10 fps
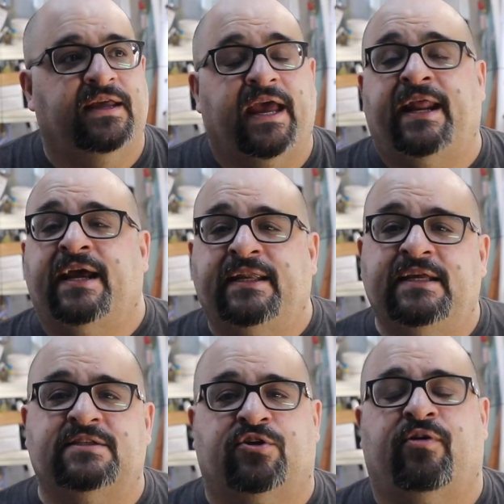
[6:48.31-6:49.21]
and I
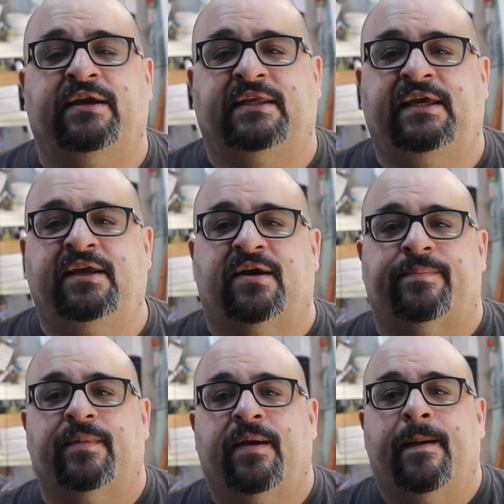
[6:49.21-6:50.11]
need to crank the heat up,
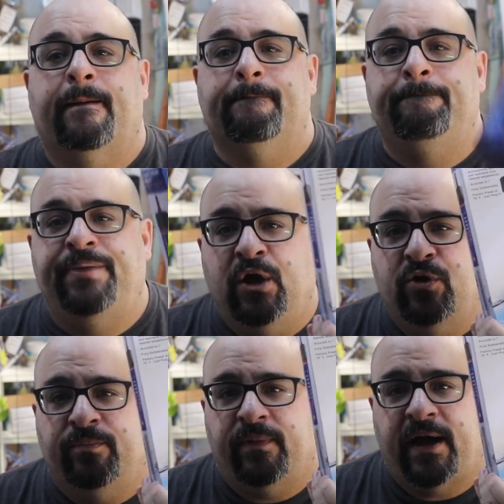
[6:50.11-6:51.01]

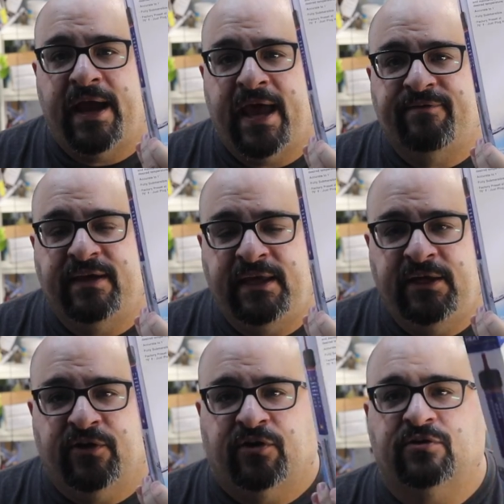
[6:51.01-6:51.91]
boom, I have a
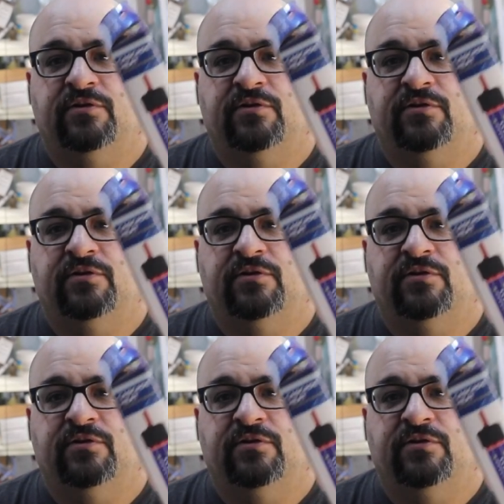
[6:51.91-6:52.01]
heater.